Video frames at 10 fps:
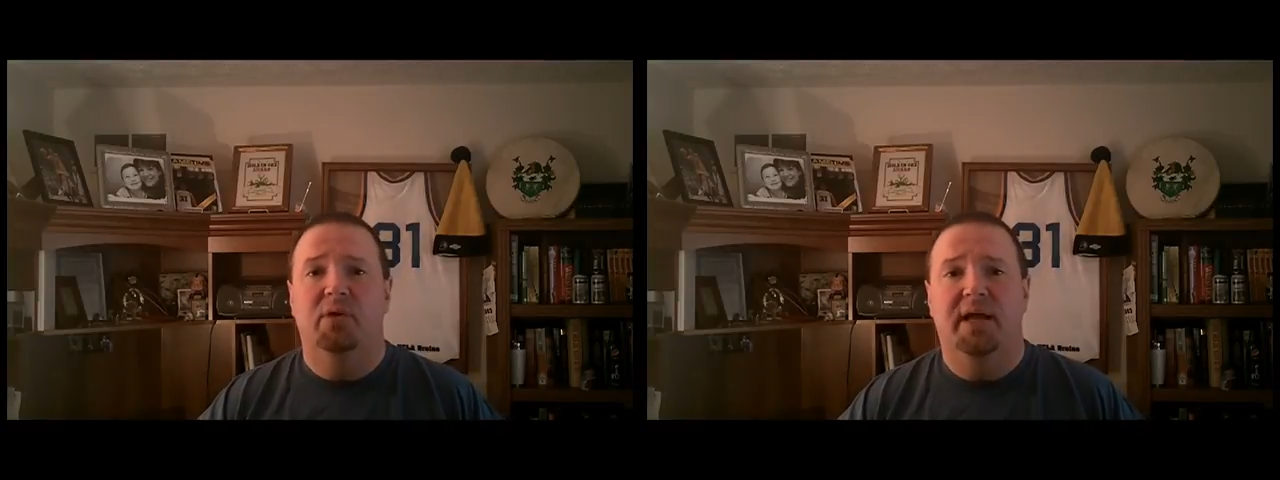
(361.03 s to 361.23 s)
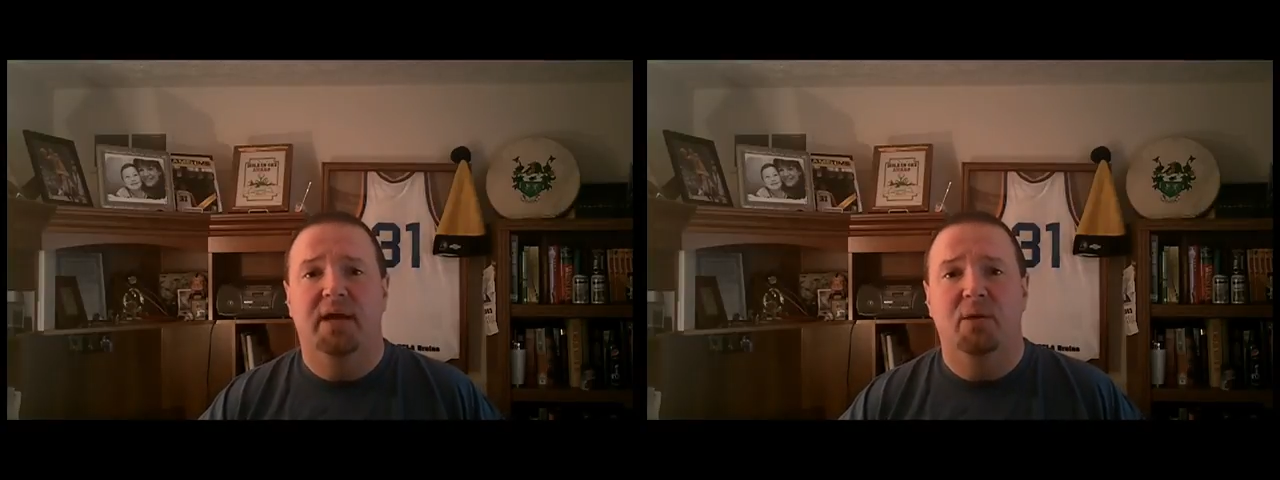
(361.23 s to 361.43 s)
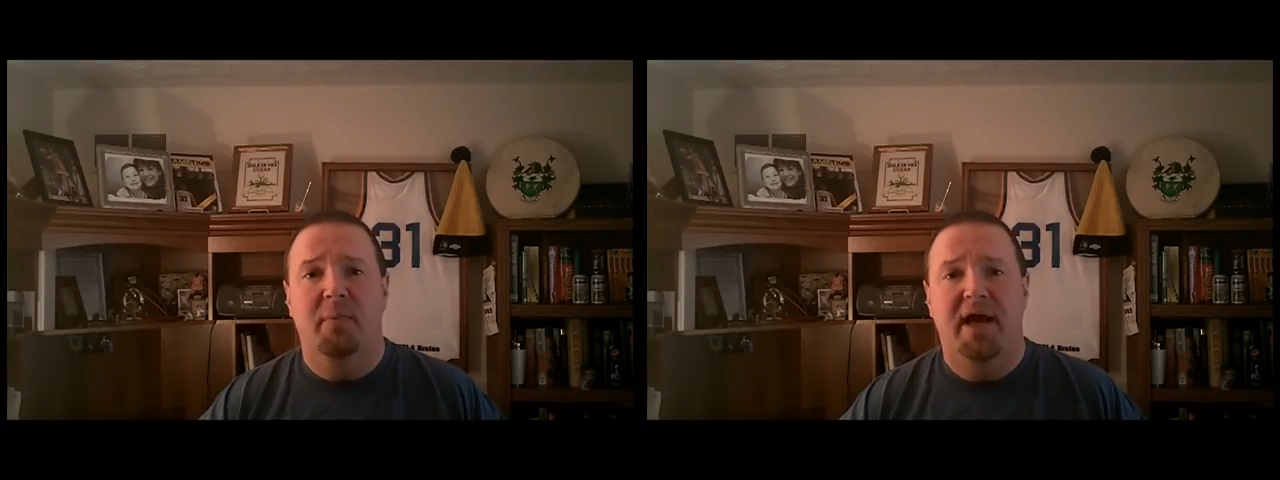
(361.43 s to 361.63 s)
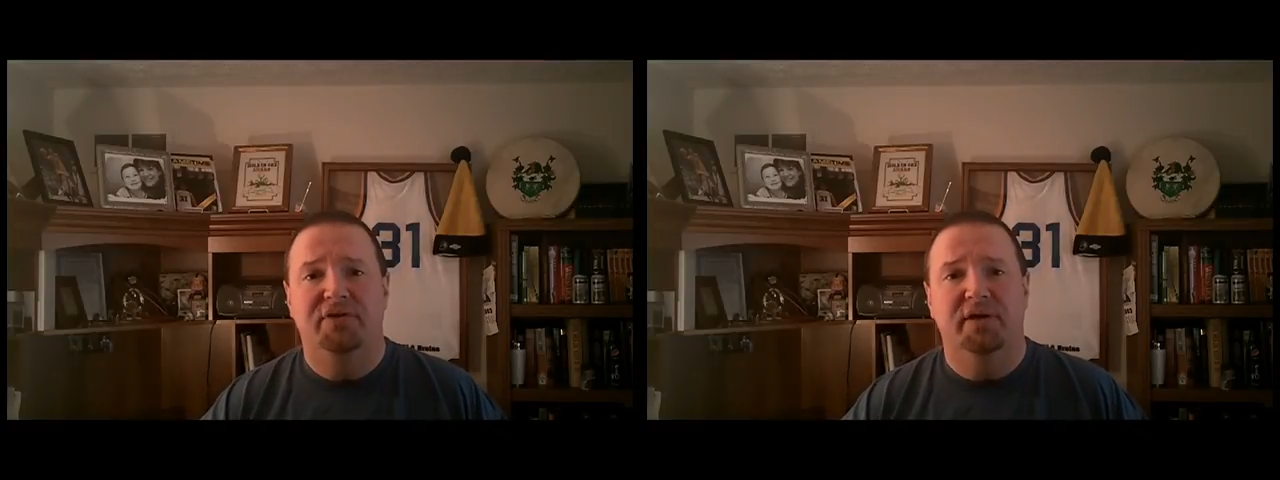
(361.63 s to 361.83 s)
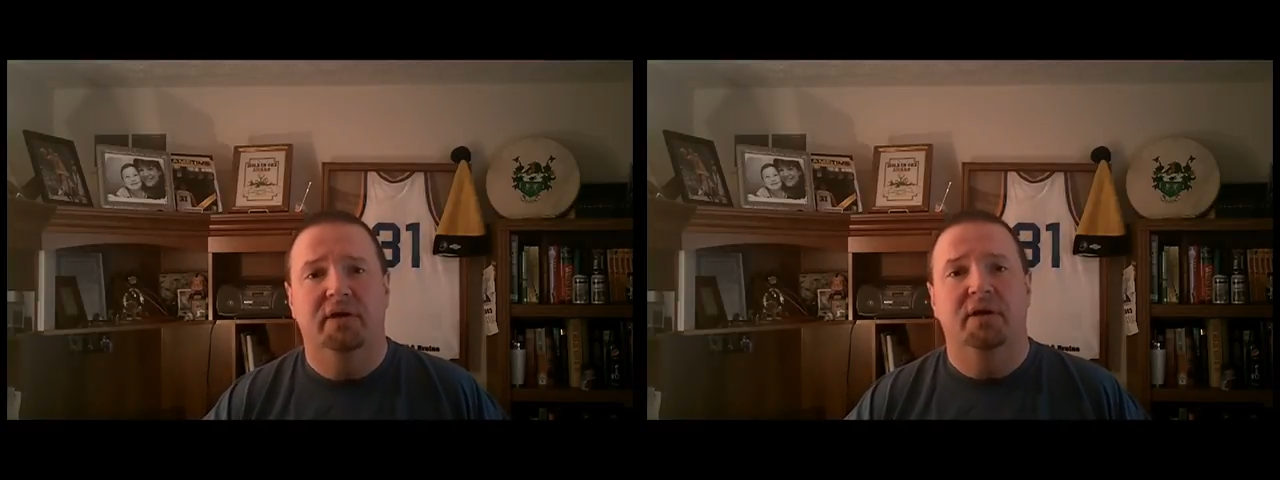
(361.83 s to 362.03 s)
Orlando
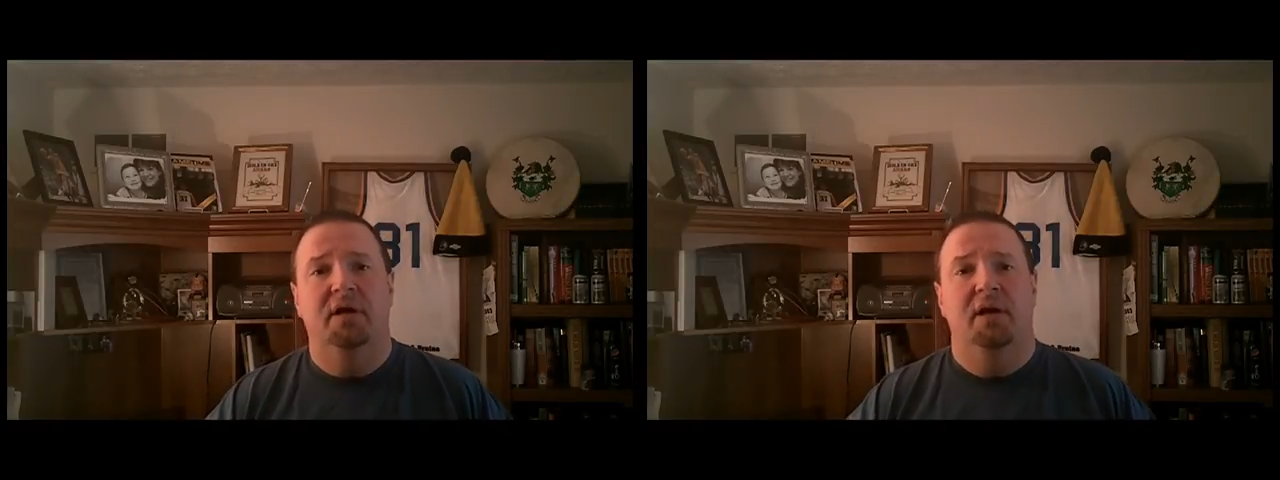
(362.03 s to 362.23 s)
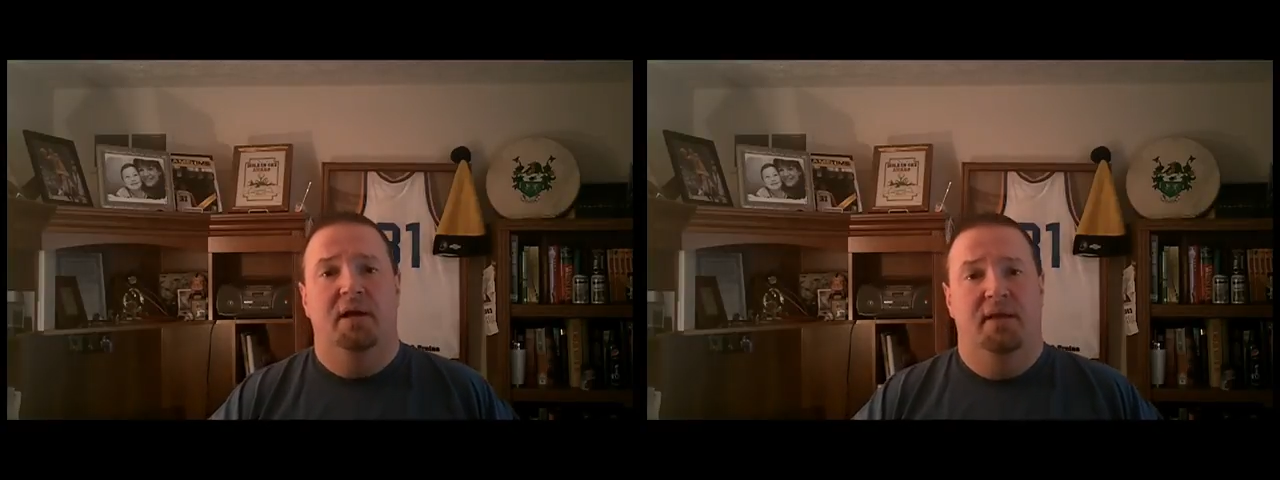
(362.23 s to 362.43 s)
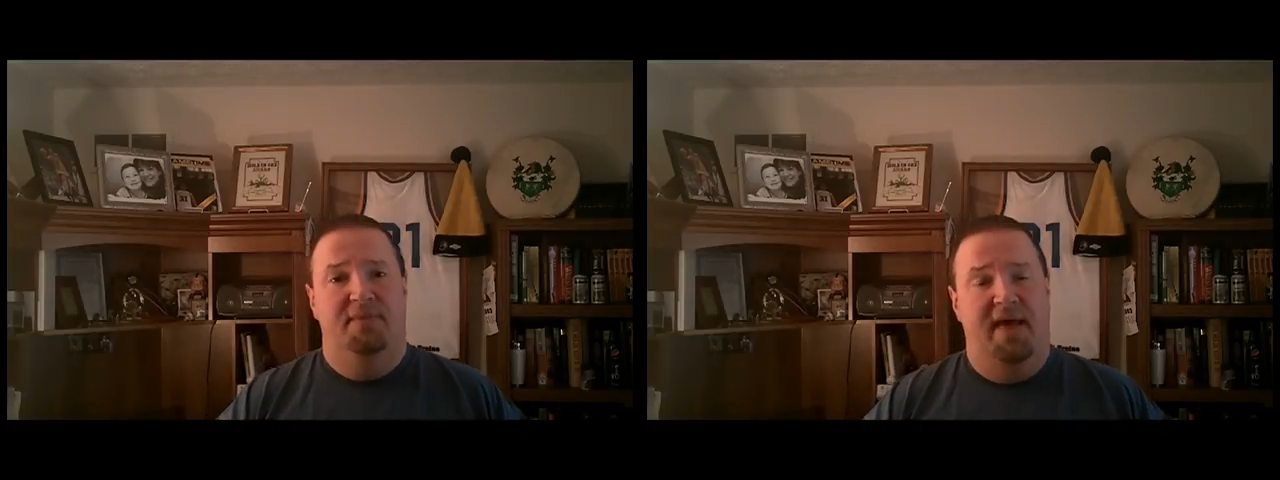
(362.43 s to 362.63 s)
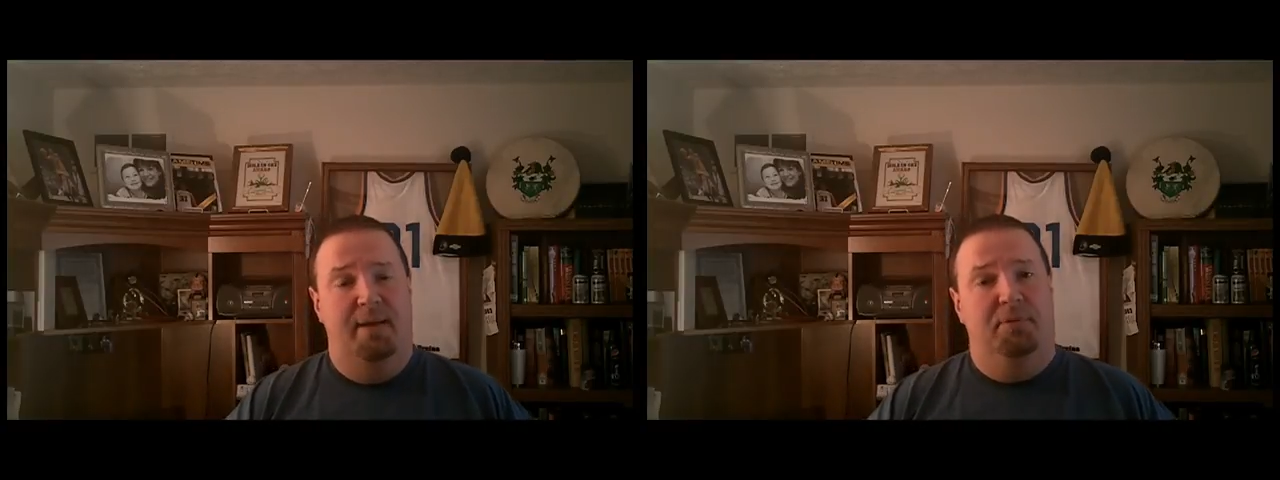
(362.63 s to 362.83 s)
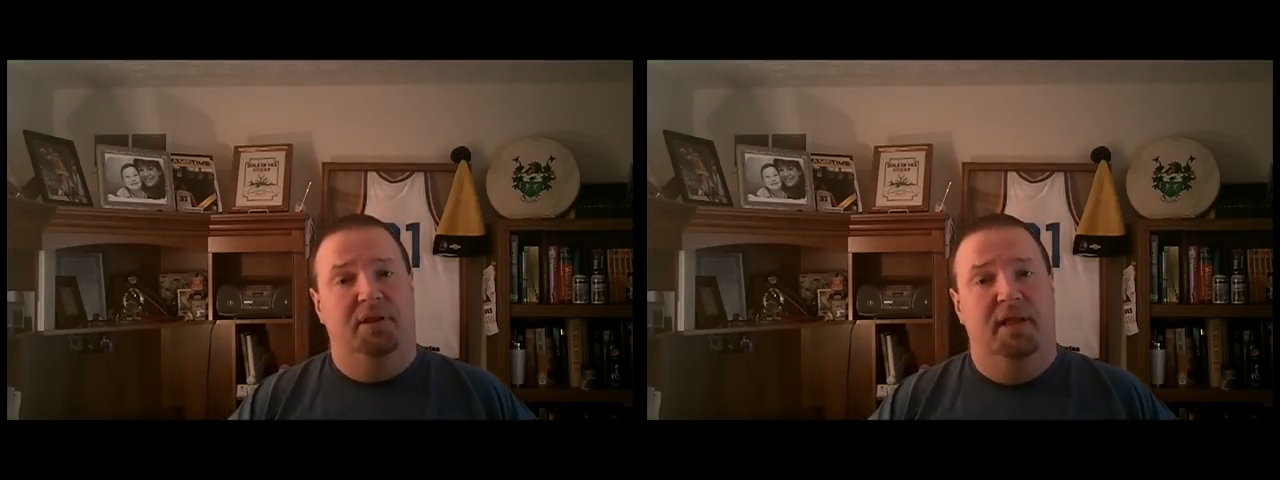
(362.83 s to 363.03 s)
Magic? The